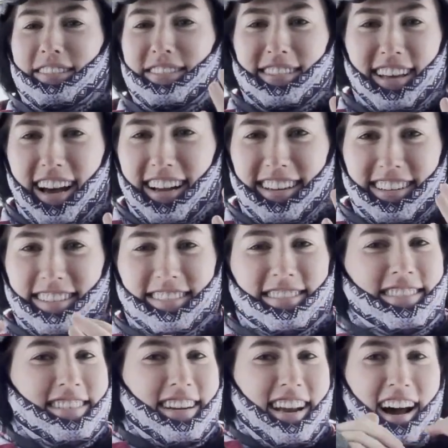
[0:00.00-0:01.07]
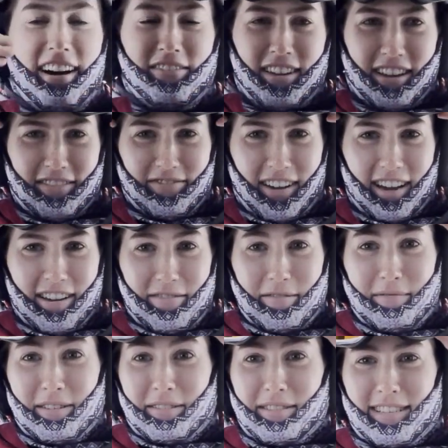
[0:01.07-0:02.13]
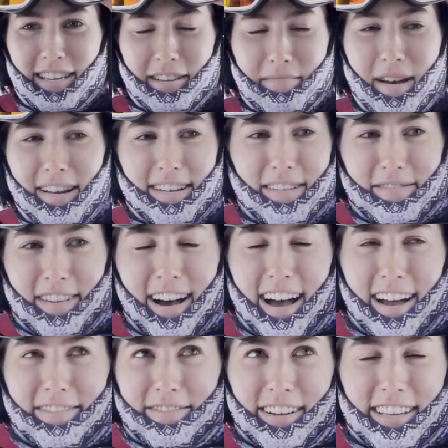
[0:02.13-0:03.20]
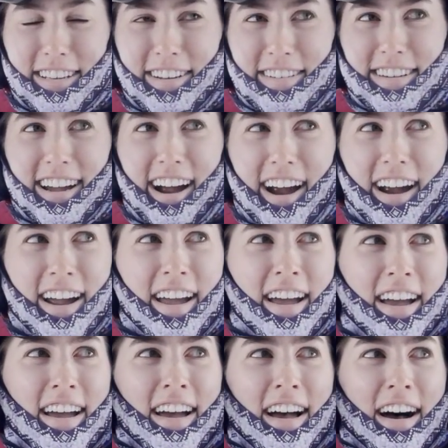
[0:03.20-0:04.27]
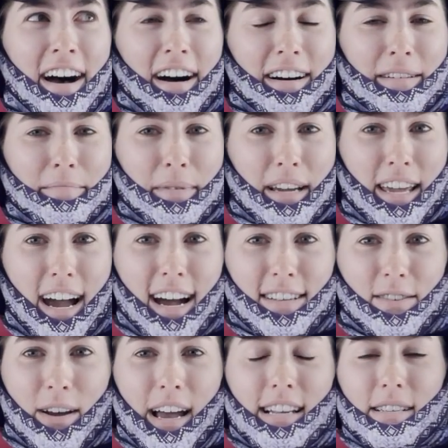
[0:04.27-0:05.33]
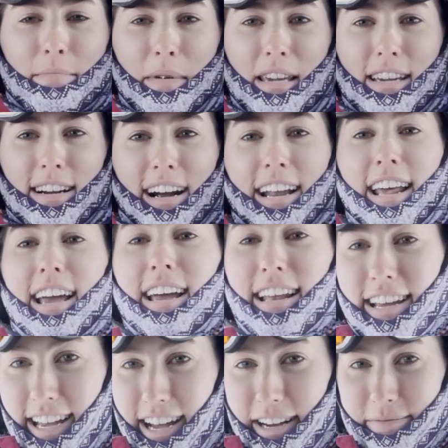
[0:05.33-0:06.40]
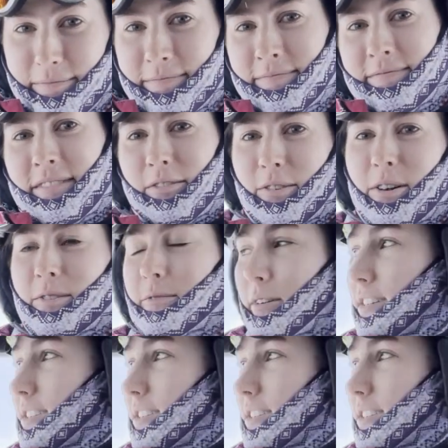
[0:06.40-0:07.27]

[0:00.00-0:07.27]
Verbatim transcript: who the heck knows what's going to happen, but it would be sweet to get a medal. If not, I really don't care. Um, but yeah, so I had to be here at 8 a.m. The roads were